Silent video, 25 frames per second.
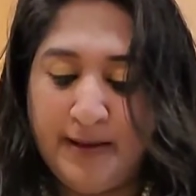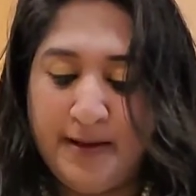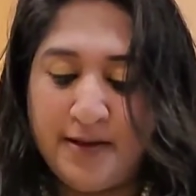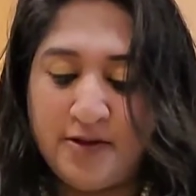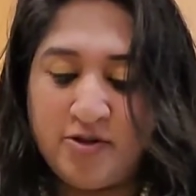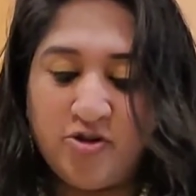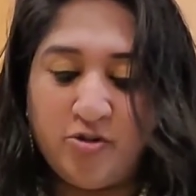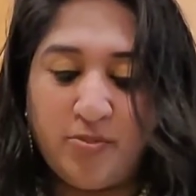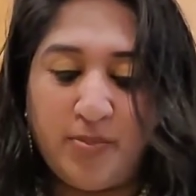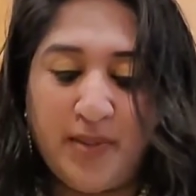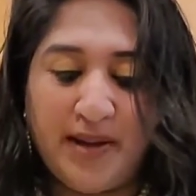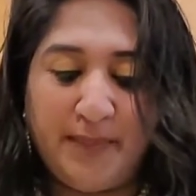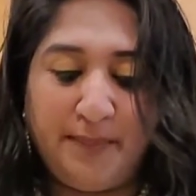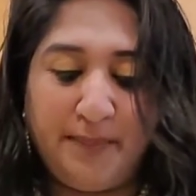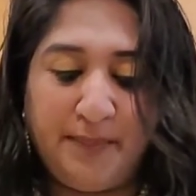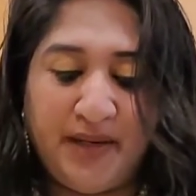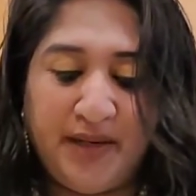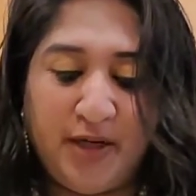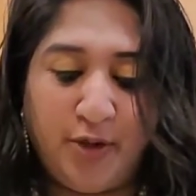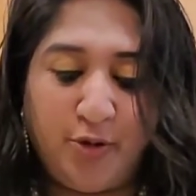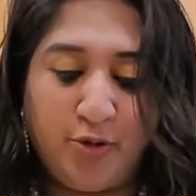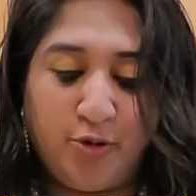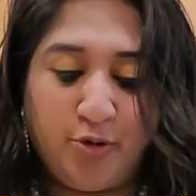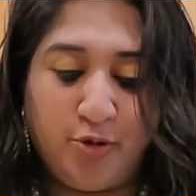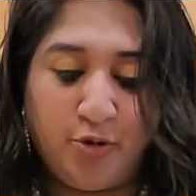to my
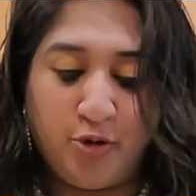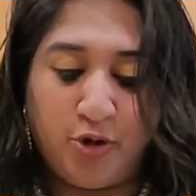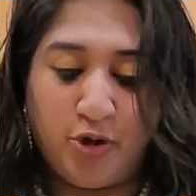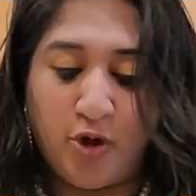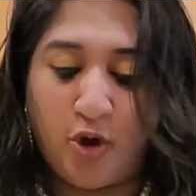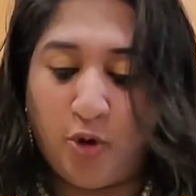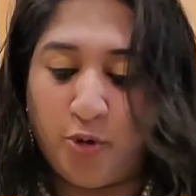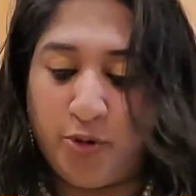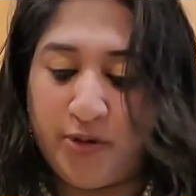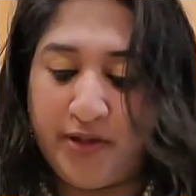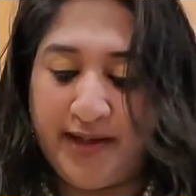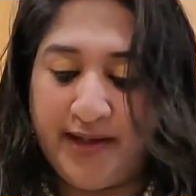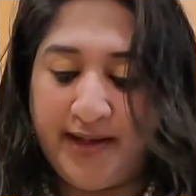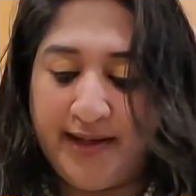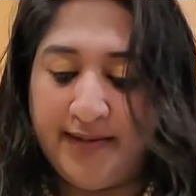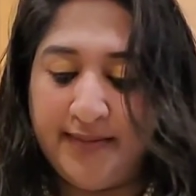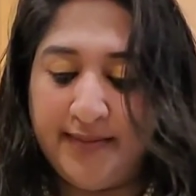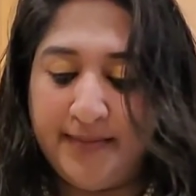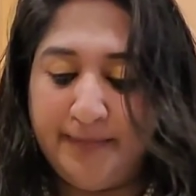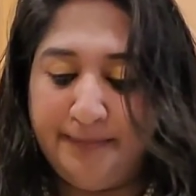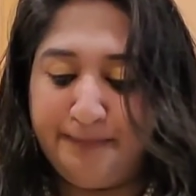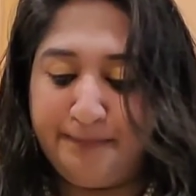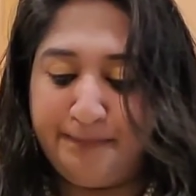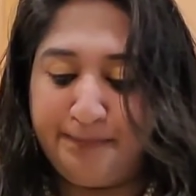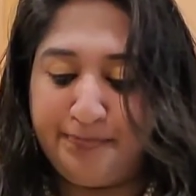beetroot onion
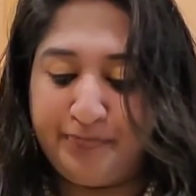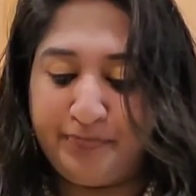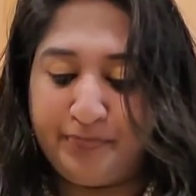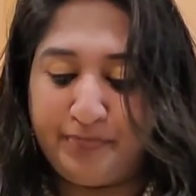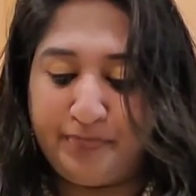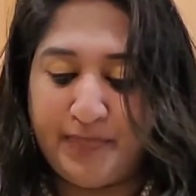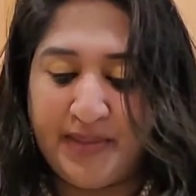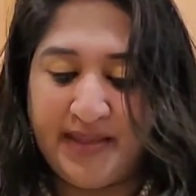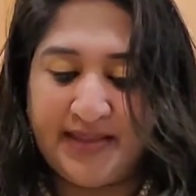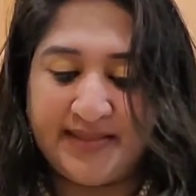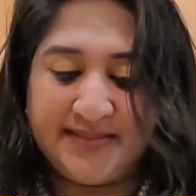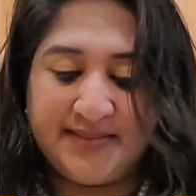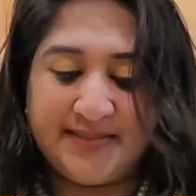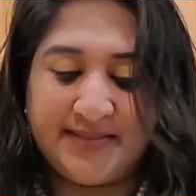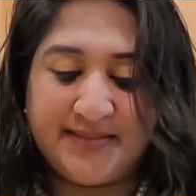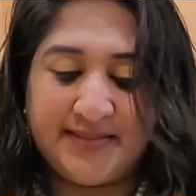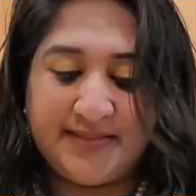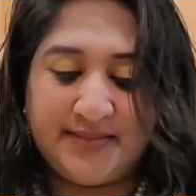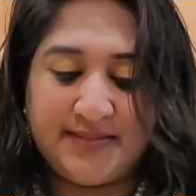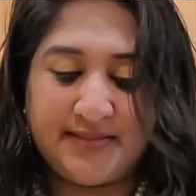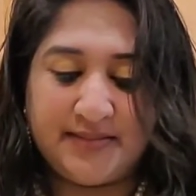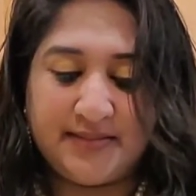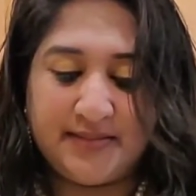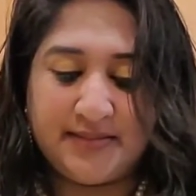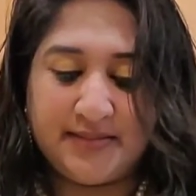mix.
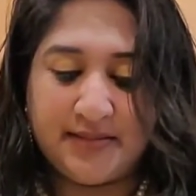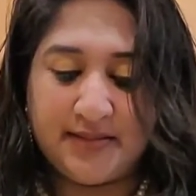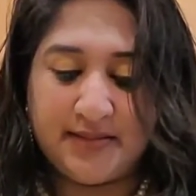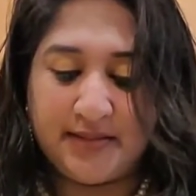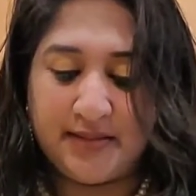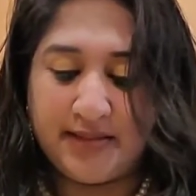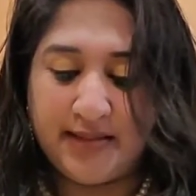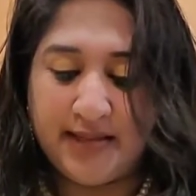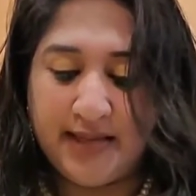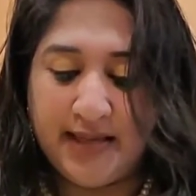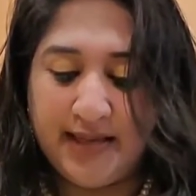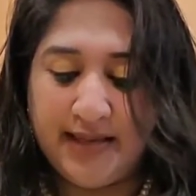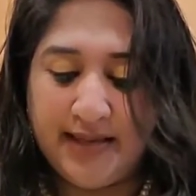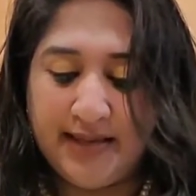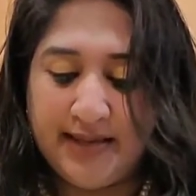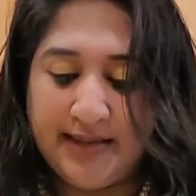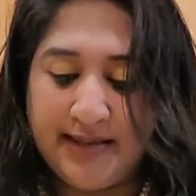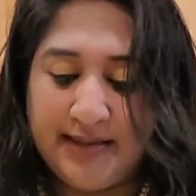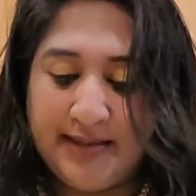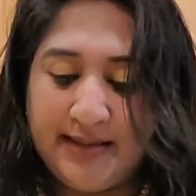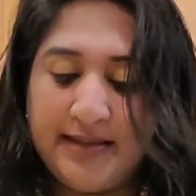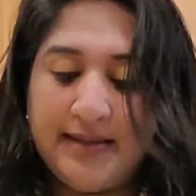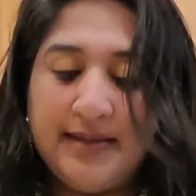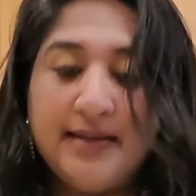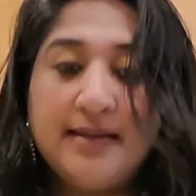Okay,
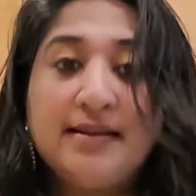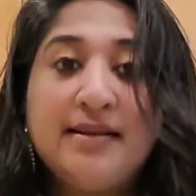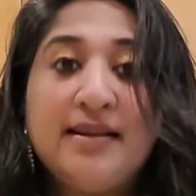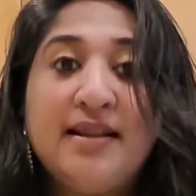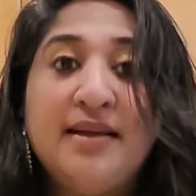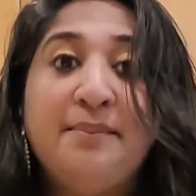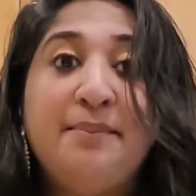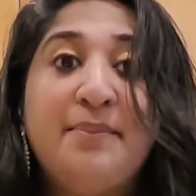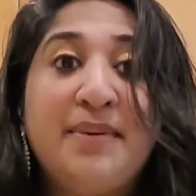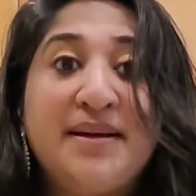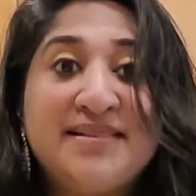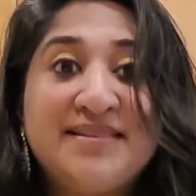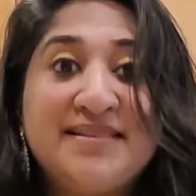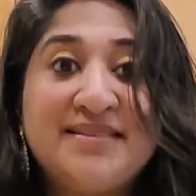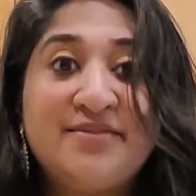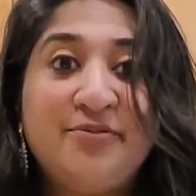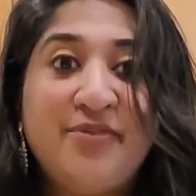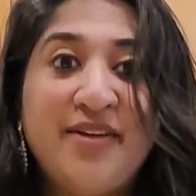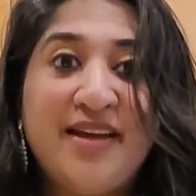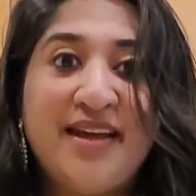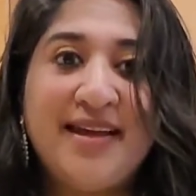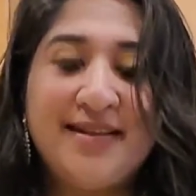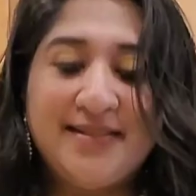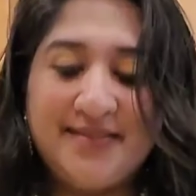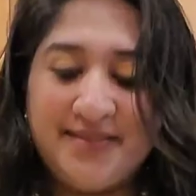the best
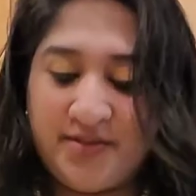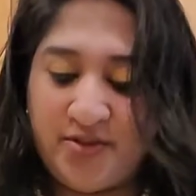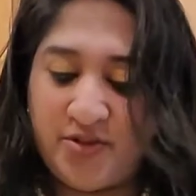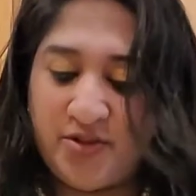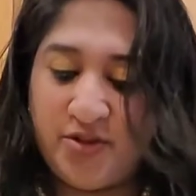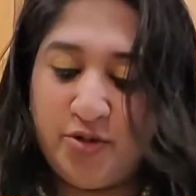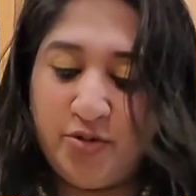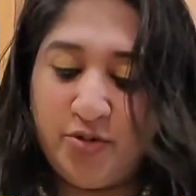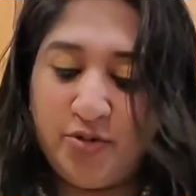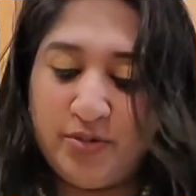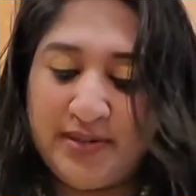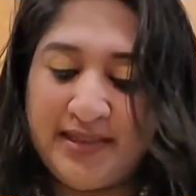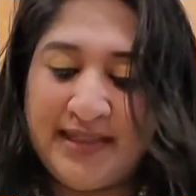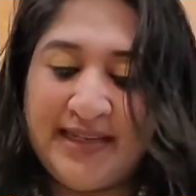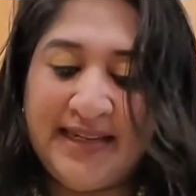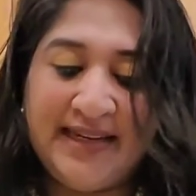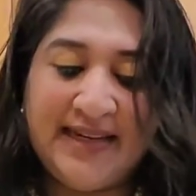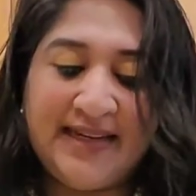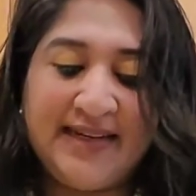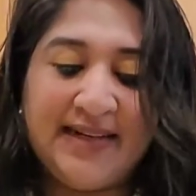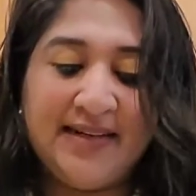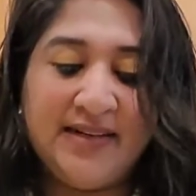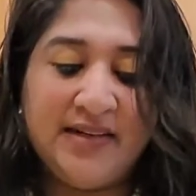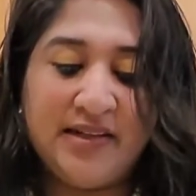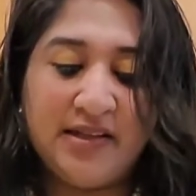way is to
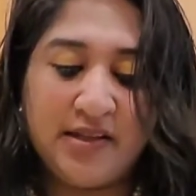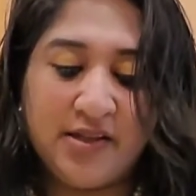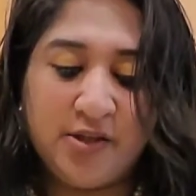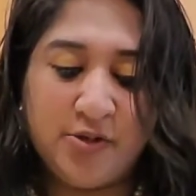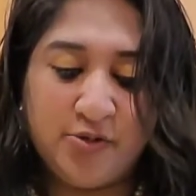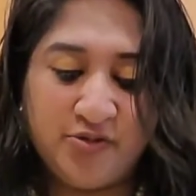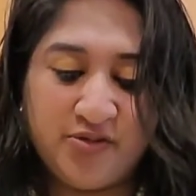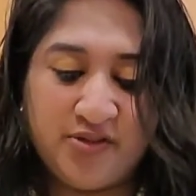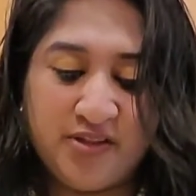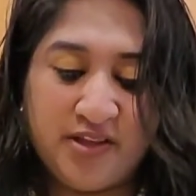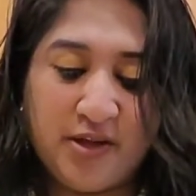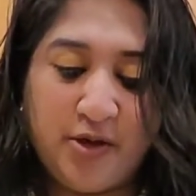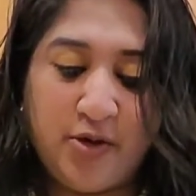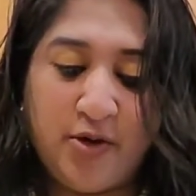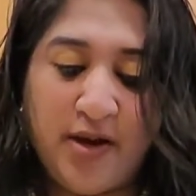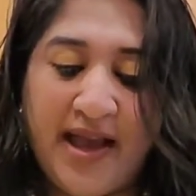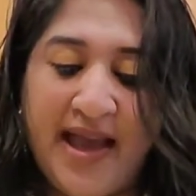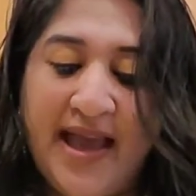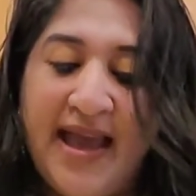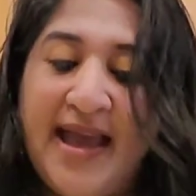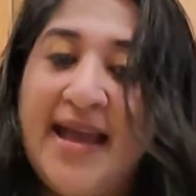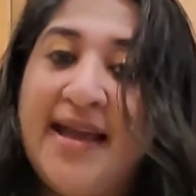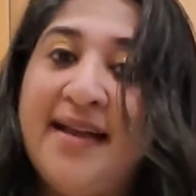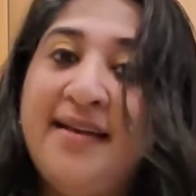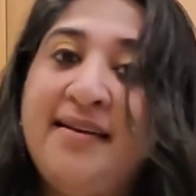knead it using your
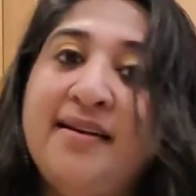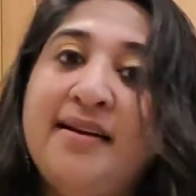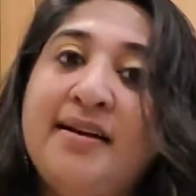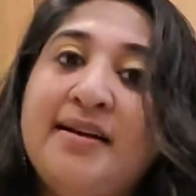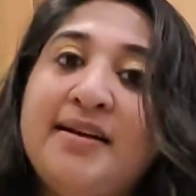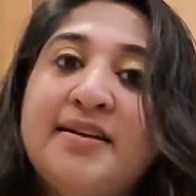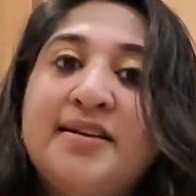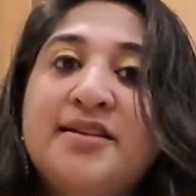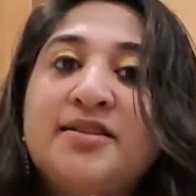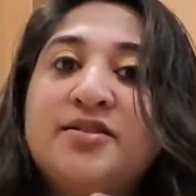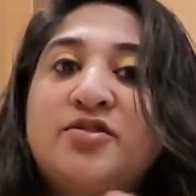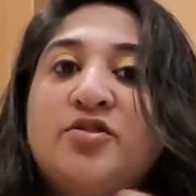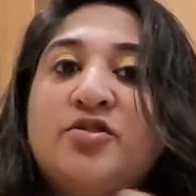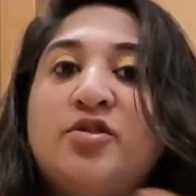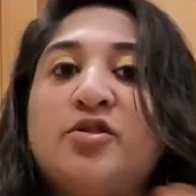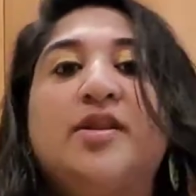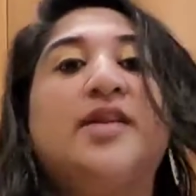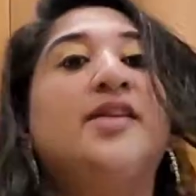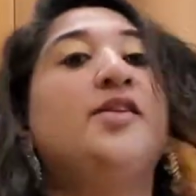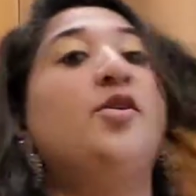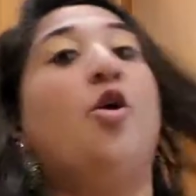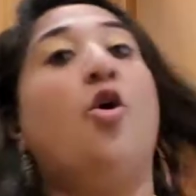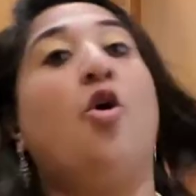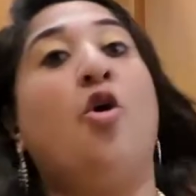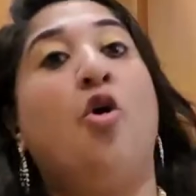hand so
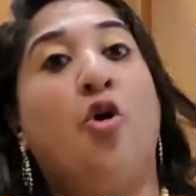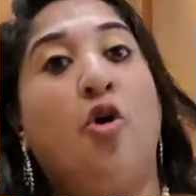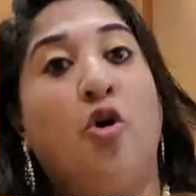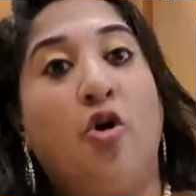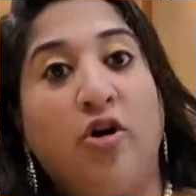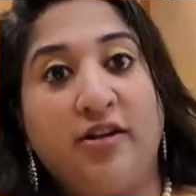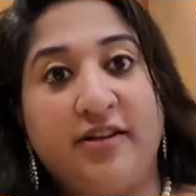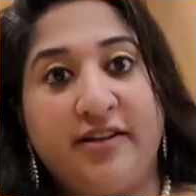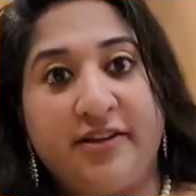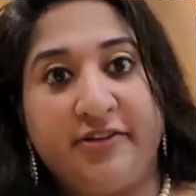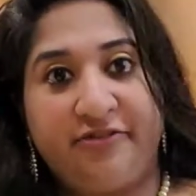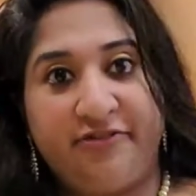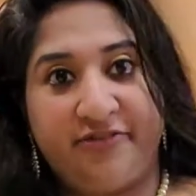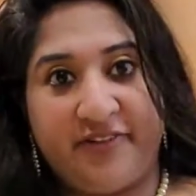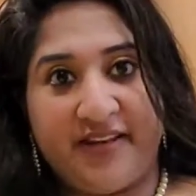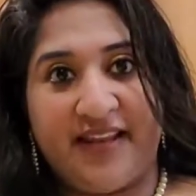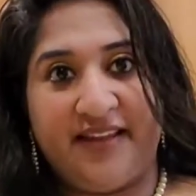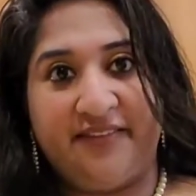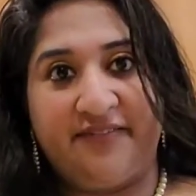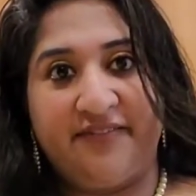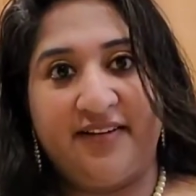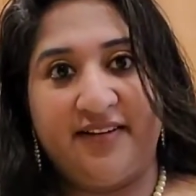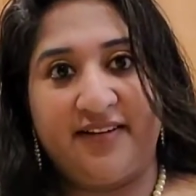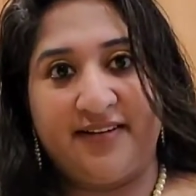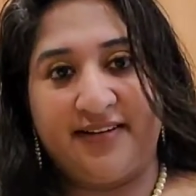that all the
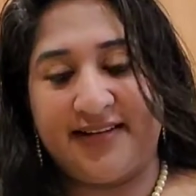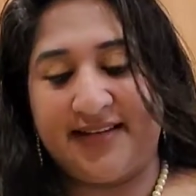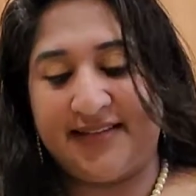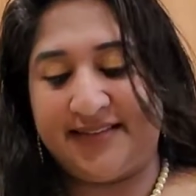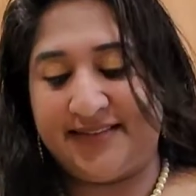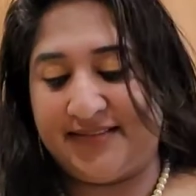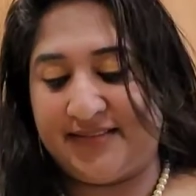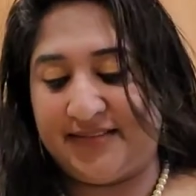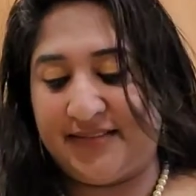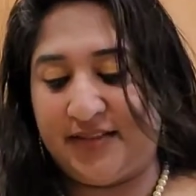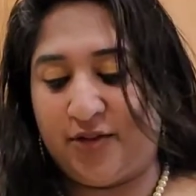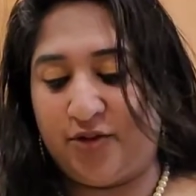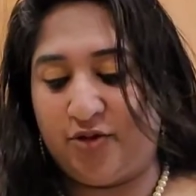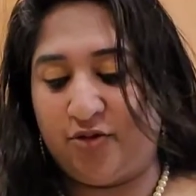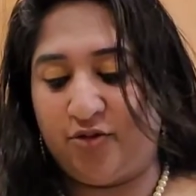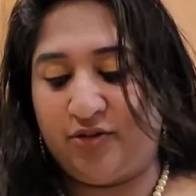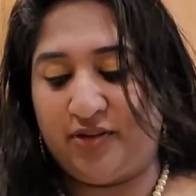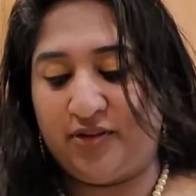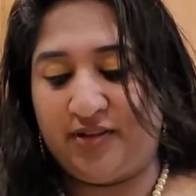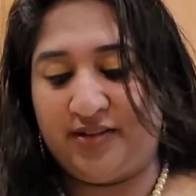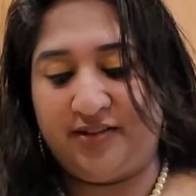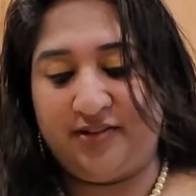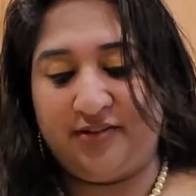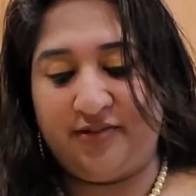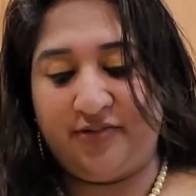flavor gets into
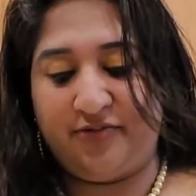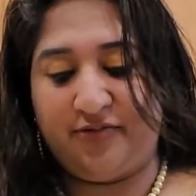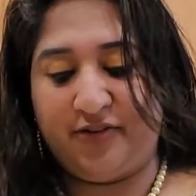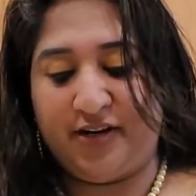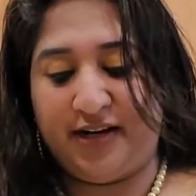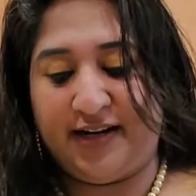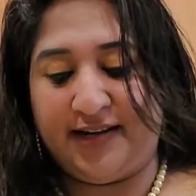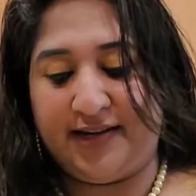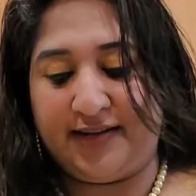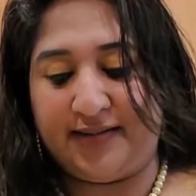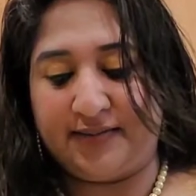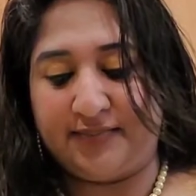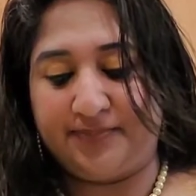the vada.